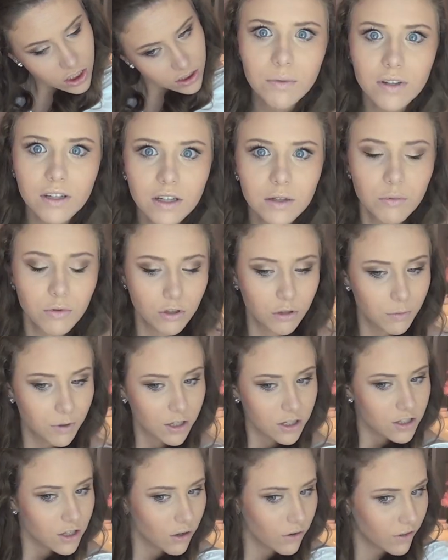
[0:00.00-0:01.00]

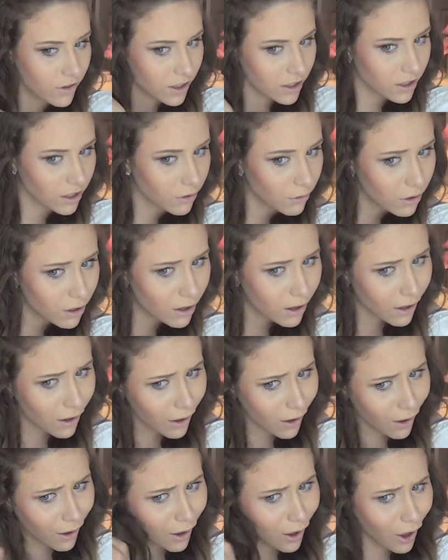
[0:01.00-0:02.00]
Religion-wise? Oh, thank you.
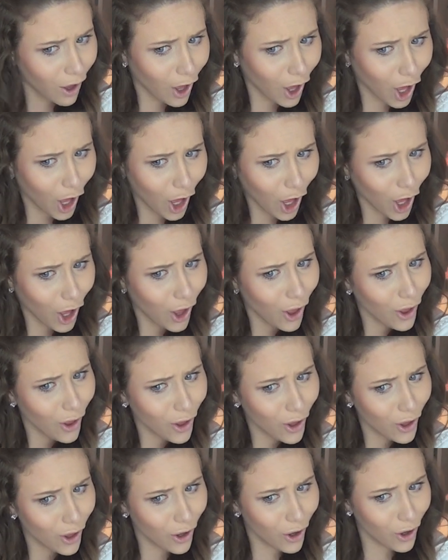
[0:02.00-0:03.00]

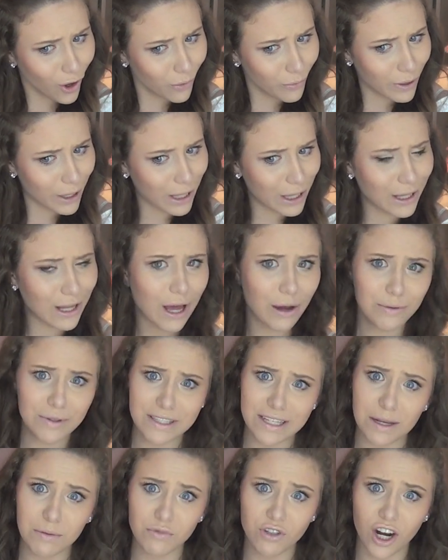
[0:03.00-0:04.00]
Oh, well, I would
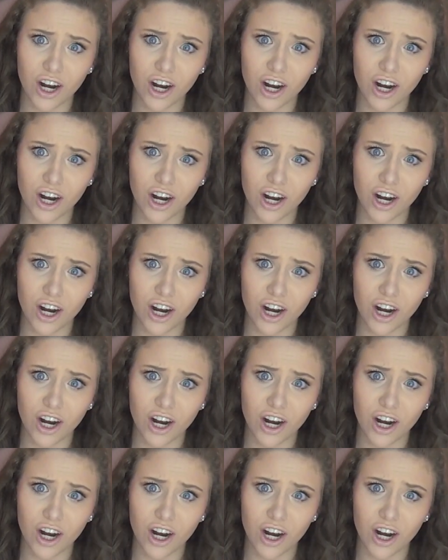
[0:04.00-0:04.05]
say I'm